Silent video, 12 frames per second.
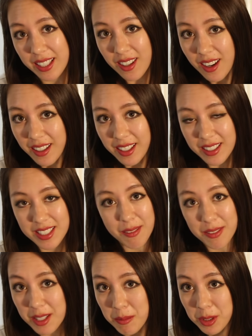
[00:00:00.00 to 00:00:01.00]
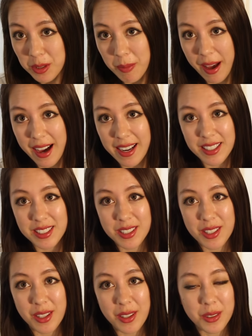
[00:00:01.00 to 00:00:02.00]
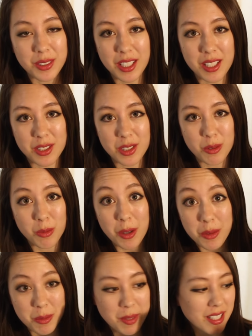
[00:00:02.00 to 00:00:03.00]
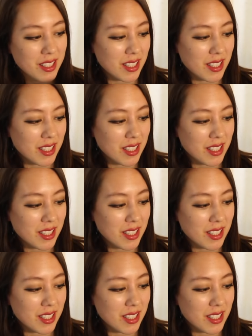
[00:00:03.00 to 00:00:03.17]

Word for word: iconic Tiffany blue bag, so you can only assume what would be